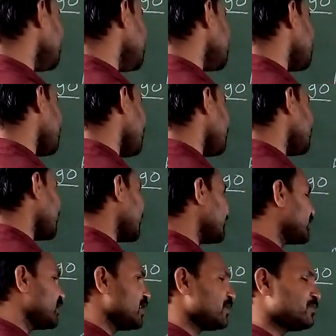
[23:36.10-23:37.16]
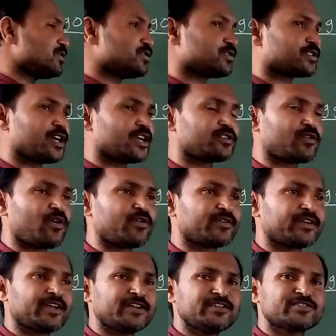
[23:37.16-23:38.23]
what? Archaea means that
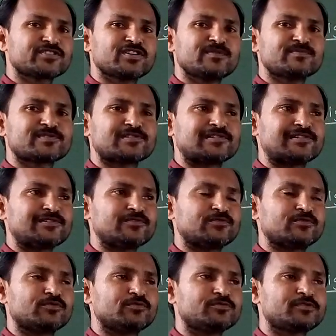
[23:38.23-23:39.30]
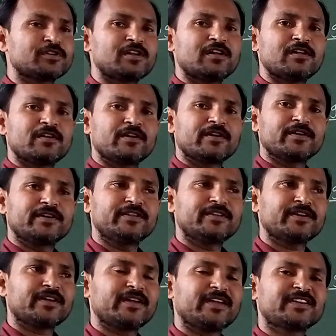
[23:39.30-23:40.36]
organisms lives in
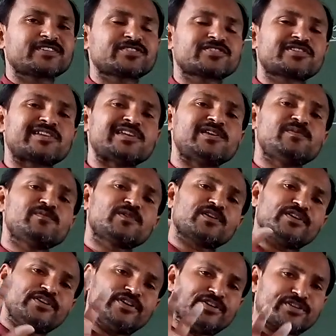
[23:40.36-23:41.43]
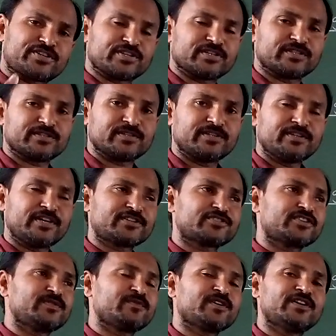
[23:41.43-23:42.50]
an extreme condition. In
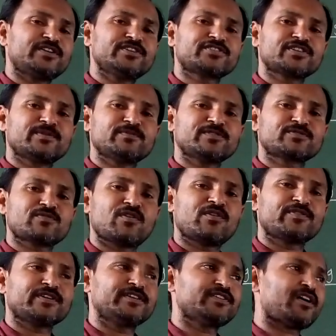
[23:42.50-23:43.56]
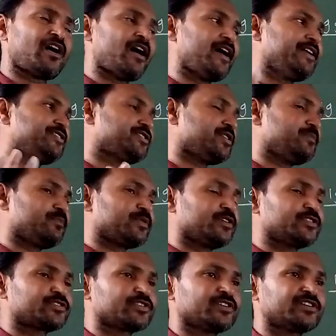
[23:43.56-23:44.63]
extreme condition means what? In a high
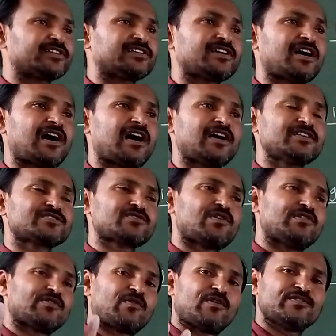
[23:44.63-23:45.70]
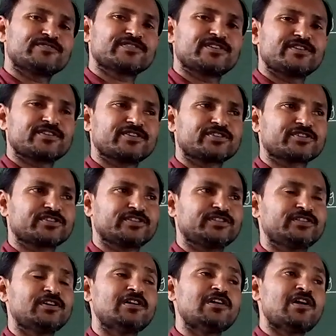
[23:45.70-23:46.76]
temperature, in a high salt concentration,
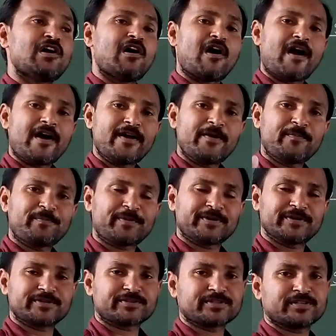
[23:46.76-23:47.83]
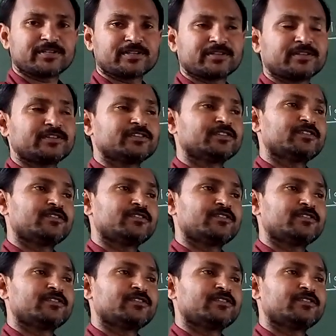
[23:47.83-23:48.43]
high pressure,